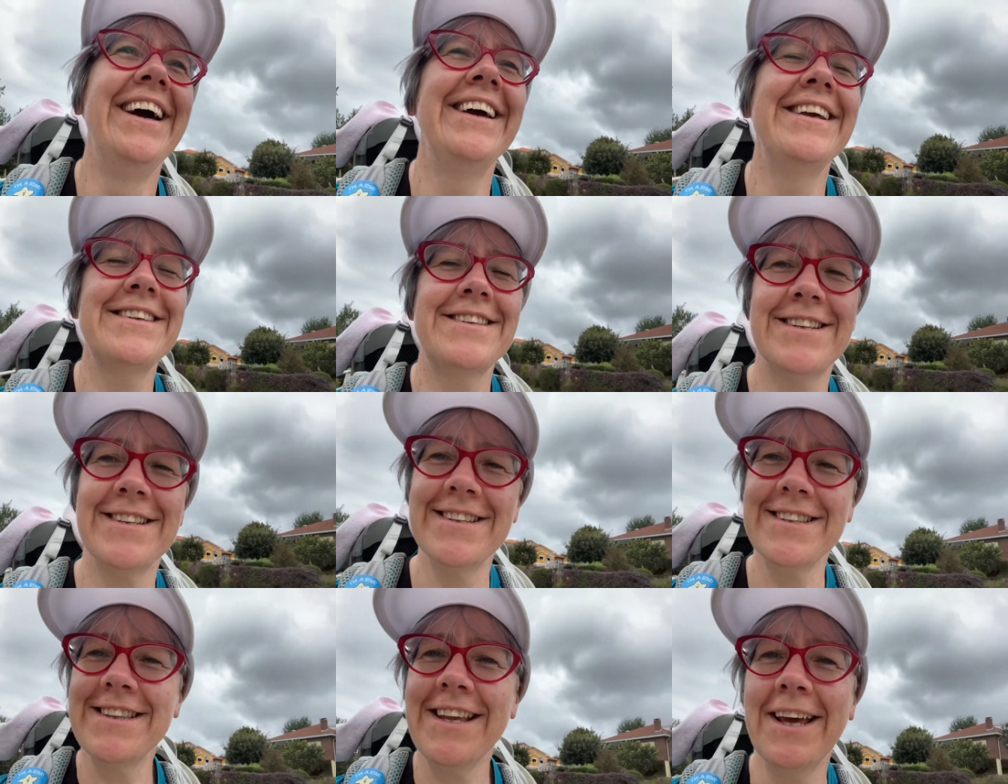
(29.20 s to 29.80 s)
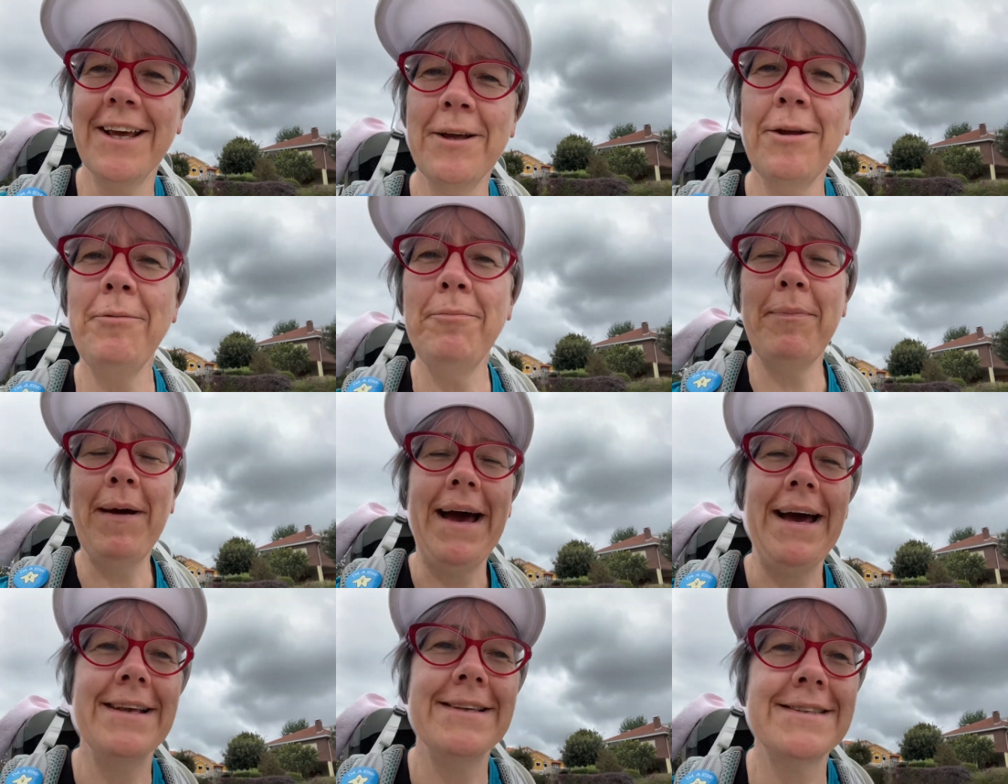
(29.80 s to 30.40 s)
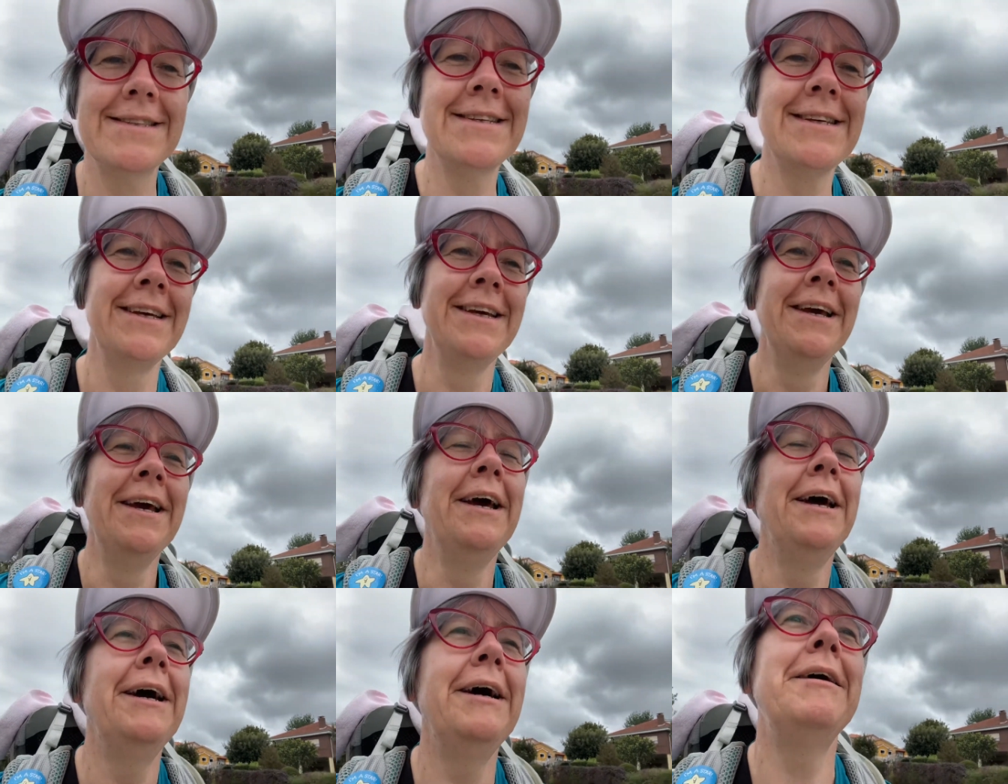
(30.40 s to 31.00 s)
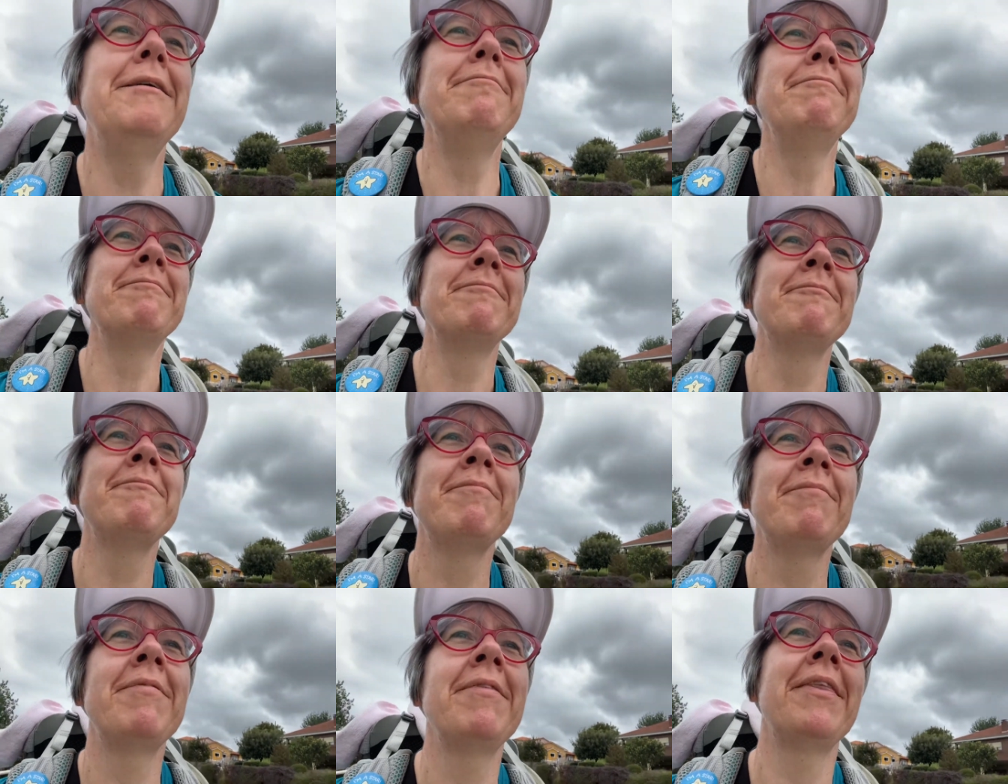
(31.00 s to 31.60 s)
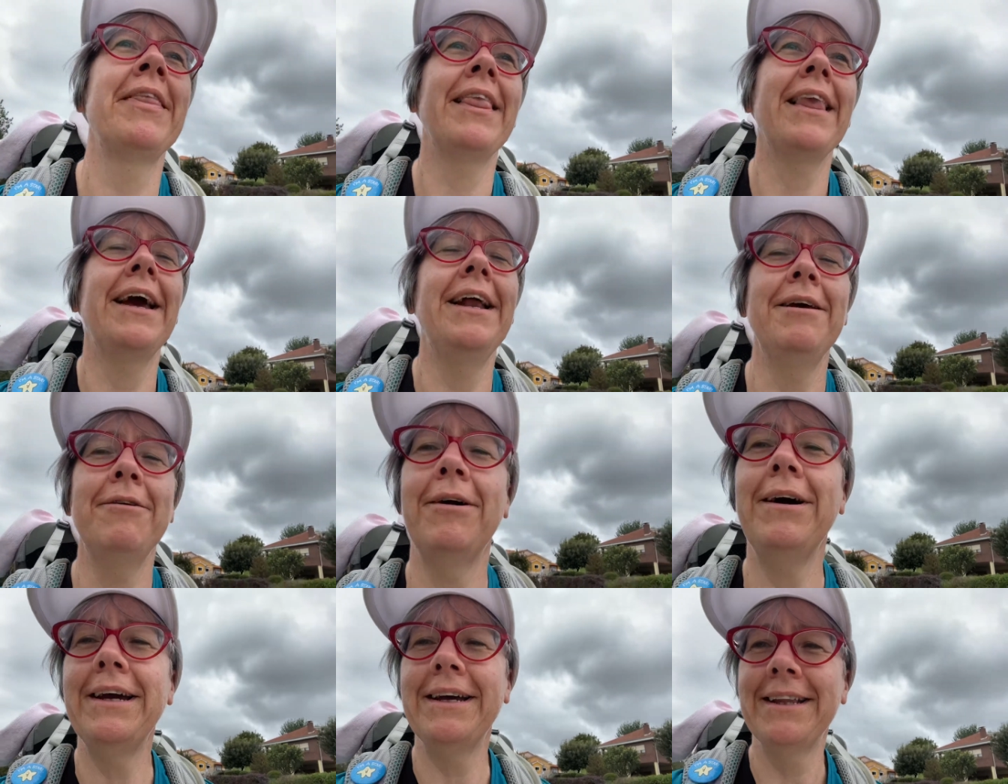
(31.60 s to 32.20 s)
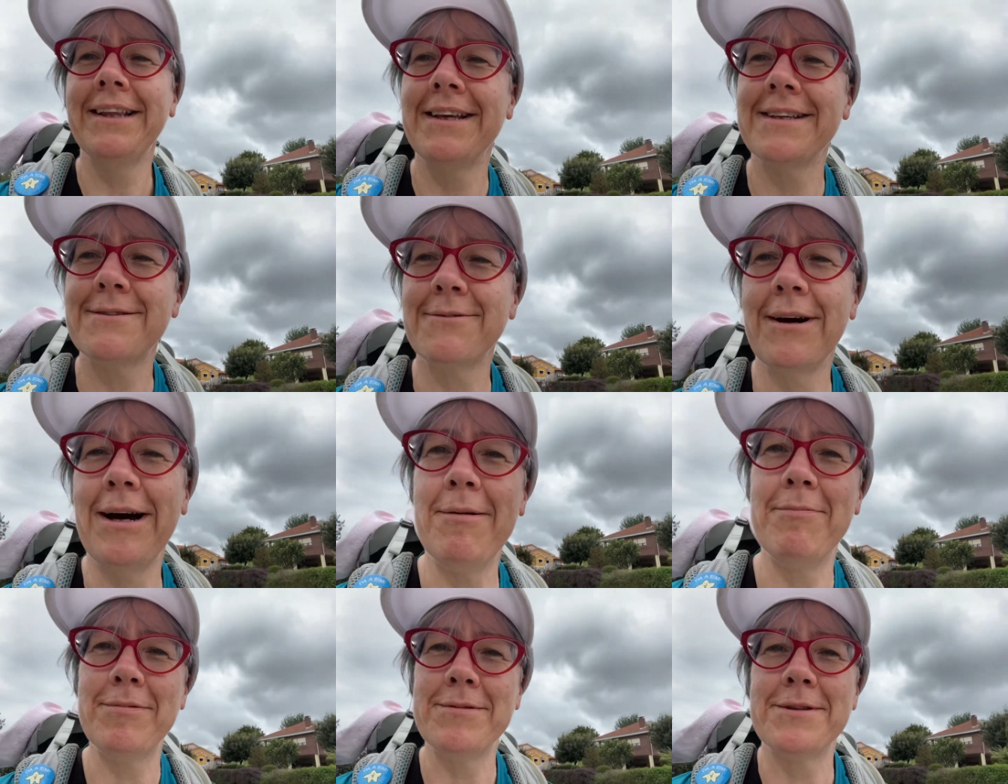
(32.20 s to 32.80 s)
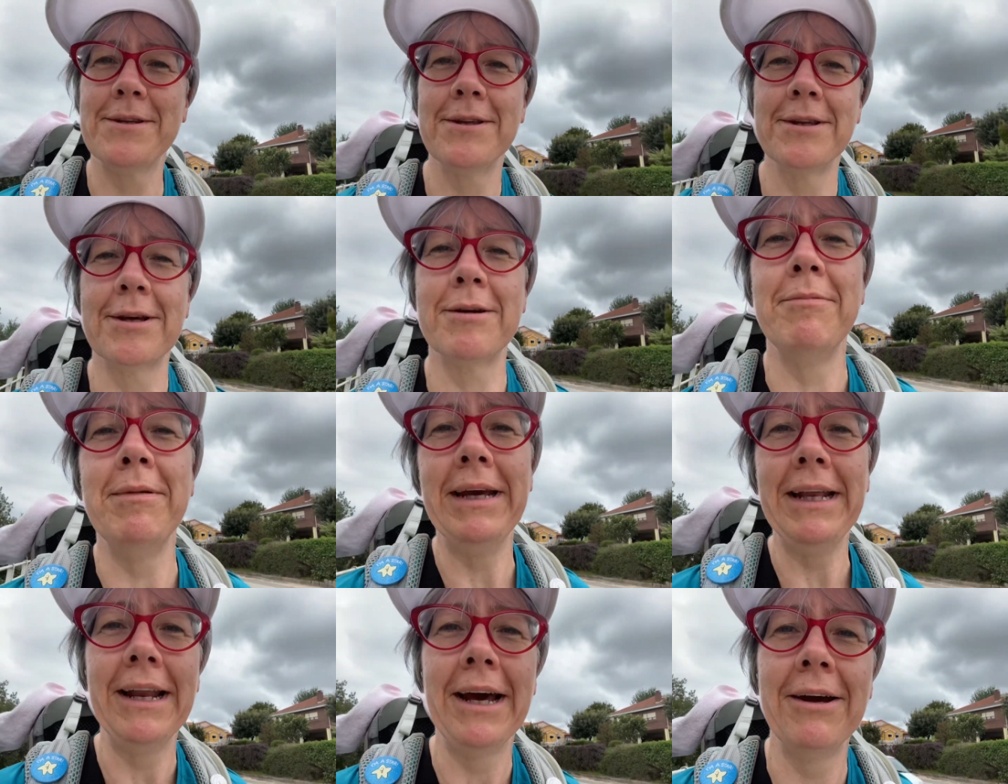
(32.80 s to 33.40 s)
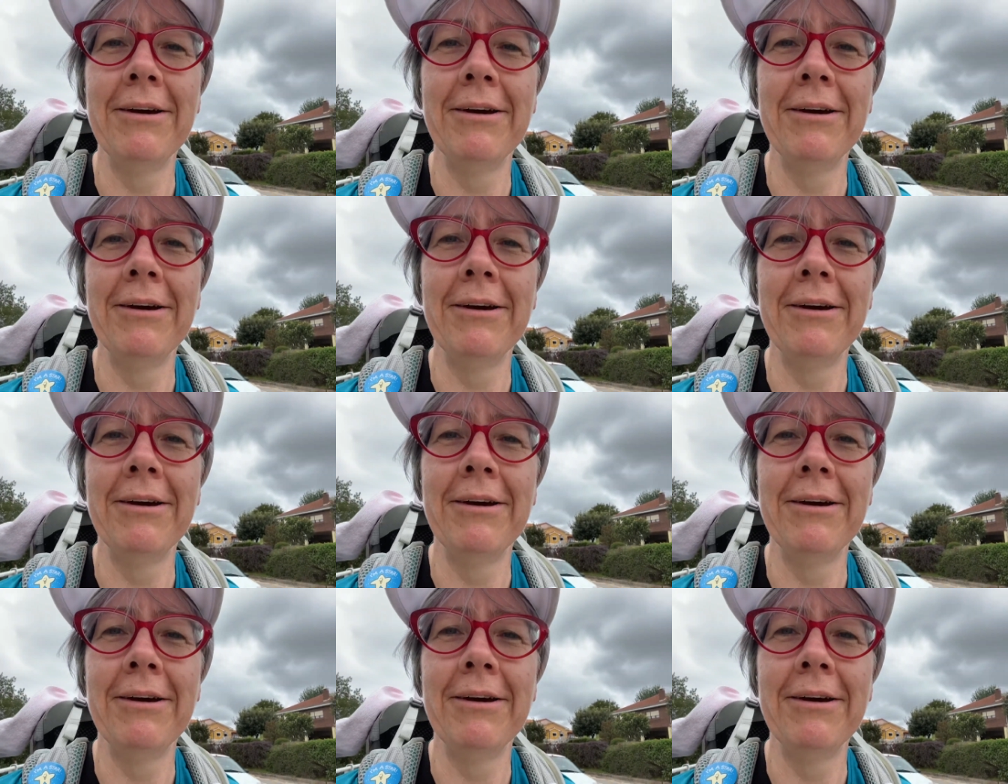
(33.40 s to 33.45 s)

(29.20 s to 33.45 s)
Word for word: he's just cycled past. Um, anyway, that's what happens on the Camino.